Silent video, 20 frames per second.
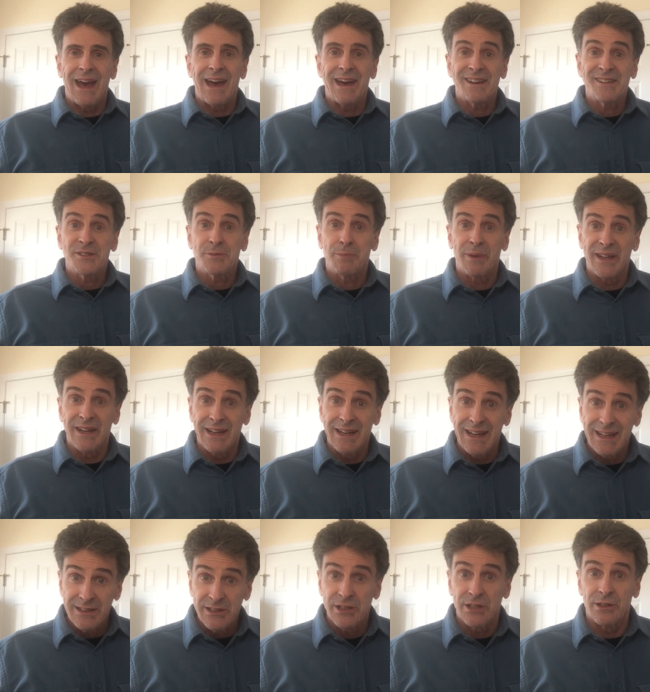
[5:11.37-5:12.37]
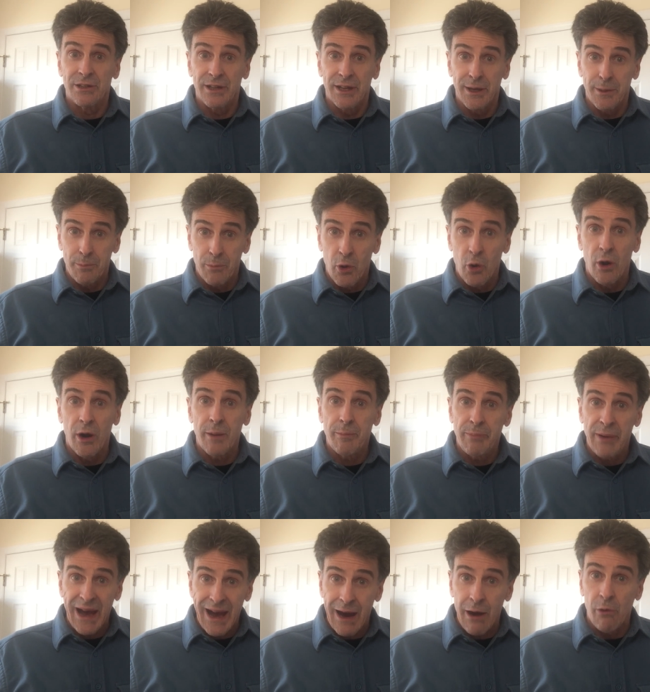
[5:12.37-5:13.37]
exponentially more
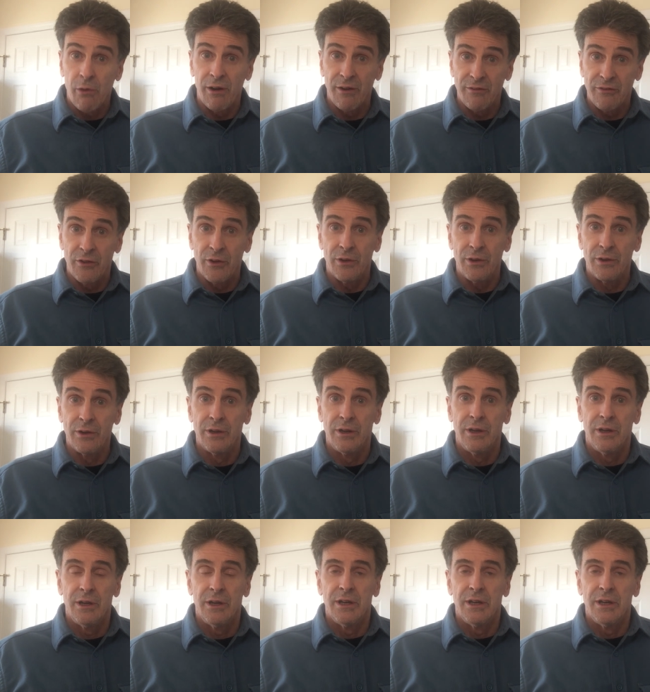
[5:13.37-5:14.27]
powerful